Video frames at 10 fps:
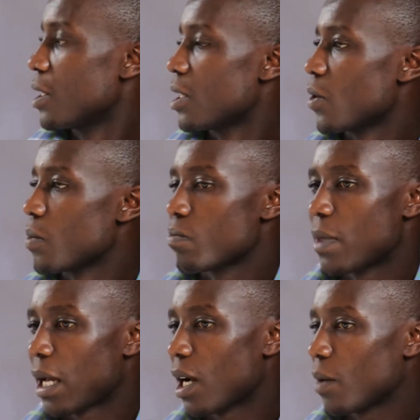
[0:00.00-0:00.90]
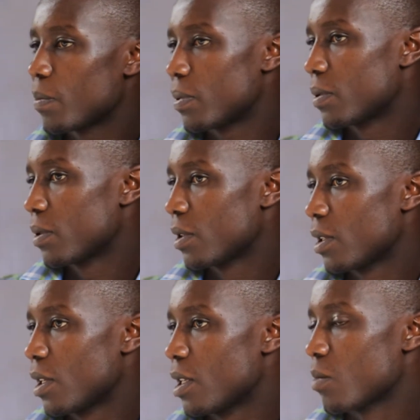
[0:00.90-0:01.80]
So the gap
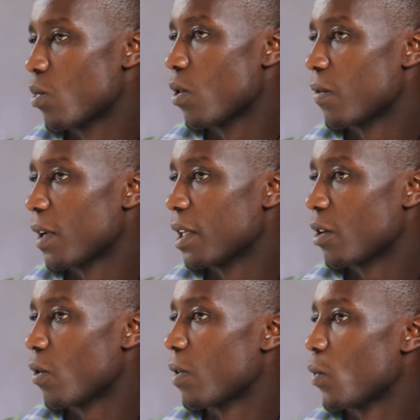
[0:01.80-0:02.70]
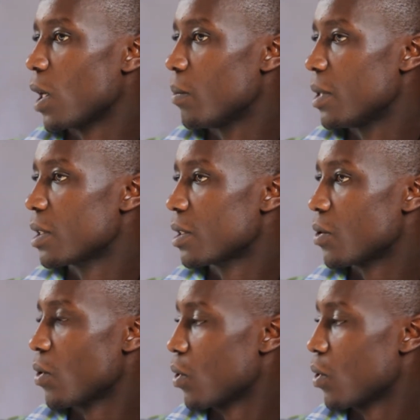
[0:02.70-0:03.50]
is more of like overwhelming to